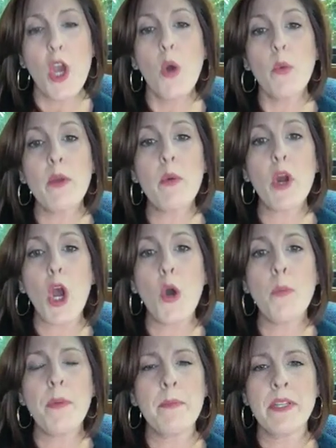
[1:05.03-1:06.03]
We were
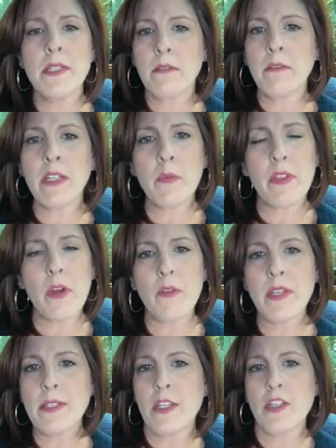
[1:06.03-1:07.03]
open, but dealing with all
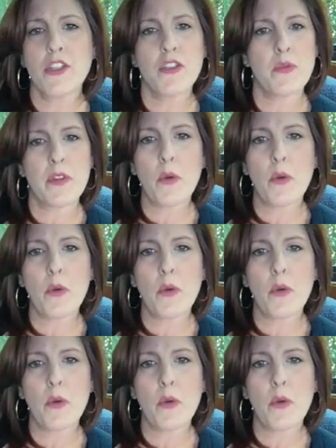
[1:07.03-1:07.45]
these issues with